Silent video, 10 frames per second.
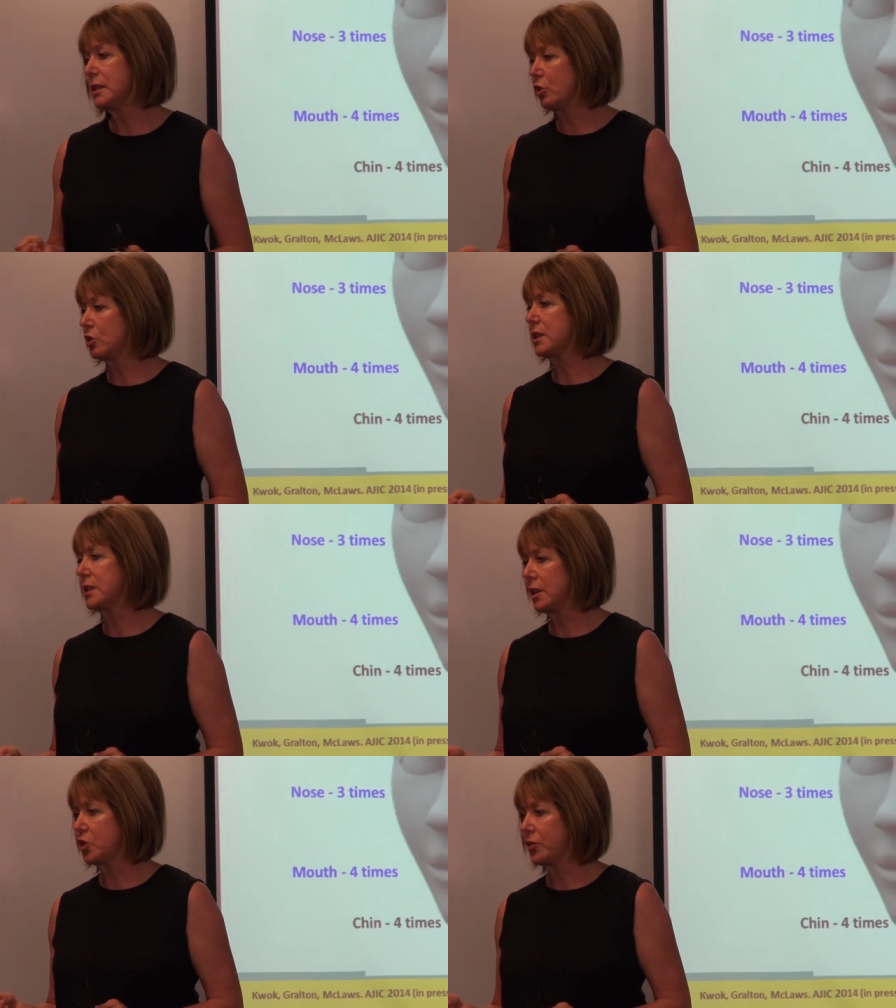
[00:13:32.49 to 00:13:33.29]
not to
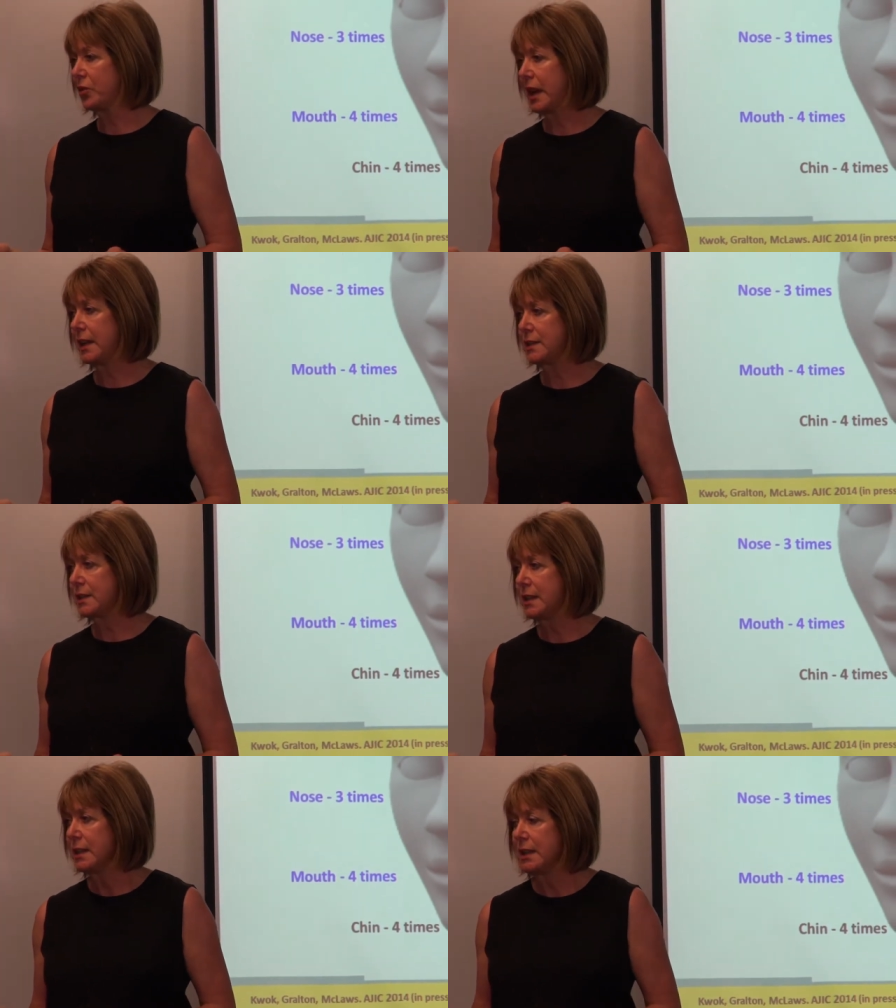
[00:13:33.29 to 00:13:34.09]
touch your
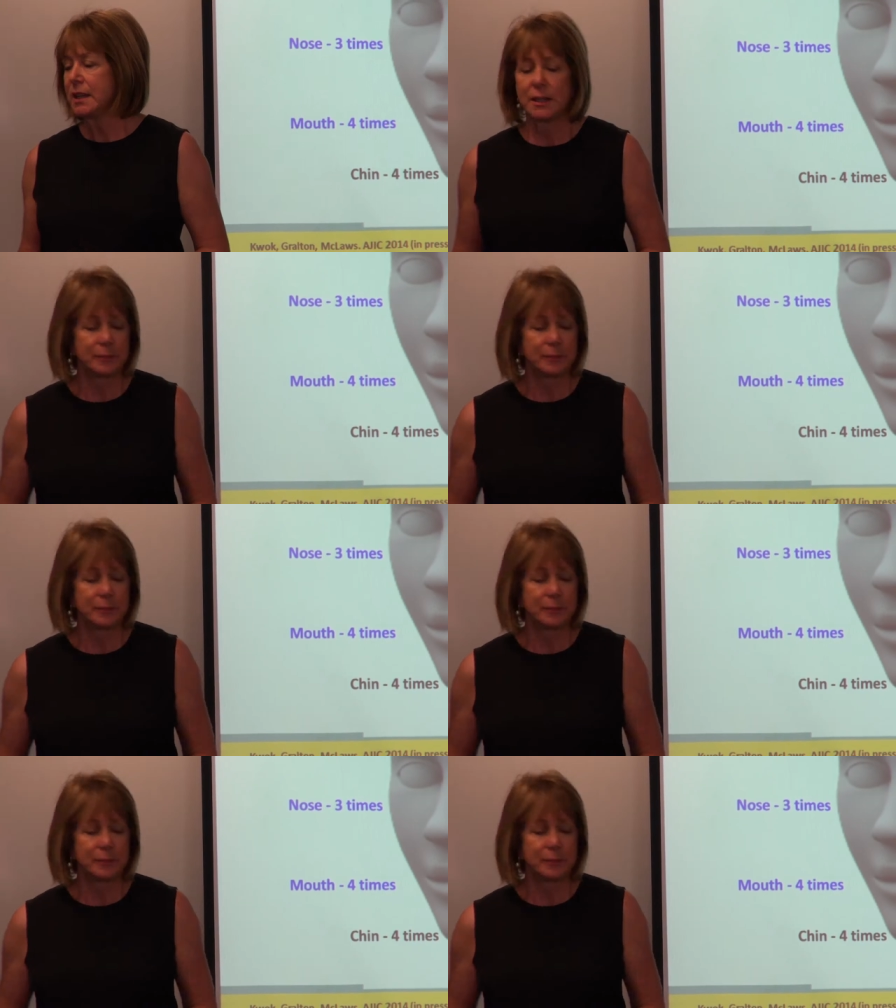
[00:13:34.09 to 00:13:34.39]
face. One of the